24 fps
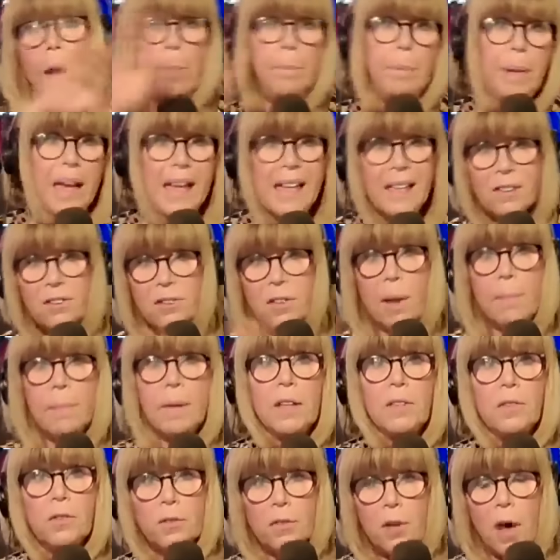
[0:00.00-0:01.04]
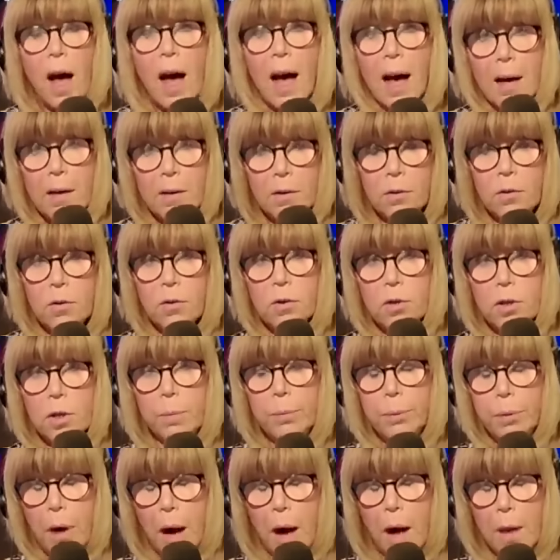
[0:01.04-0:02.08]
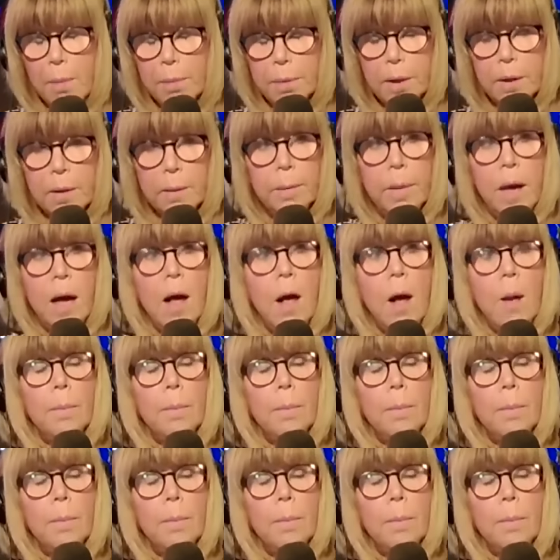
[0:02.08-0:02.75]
pandemic-sized problem,